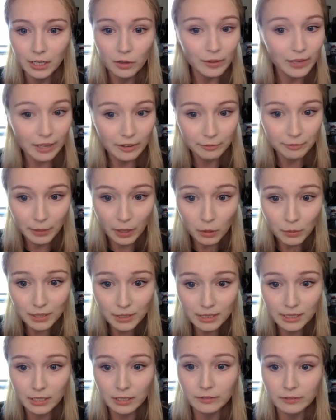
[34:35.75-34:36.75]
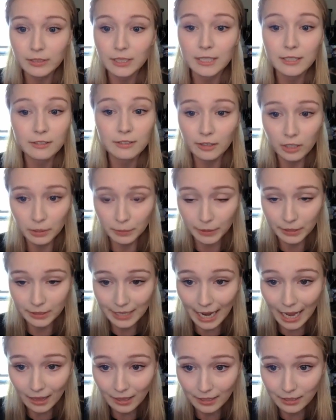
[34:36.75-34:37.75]
We have poets here of considerable
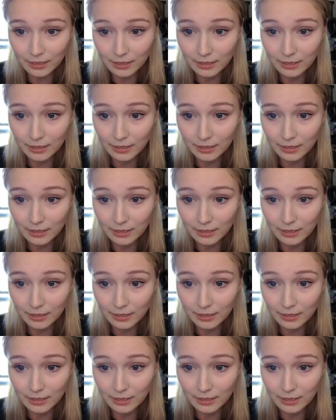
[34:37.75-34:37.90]
talent,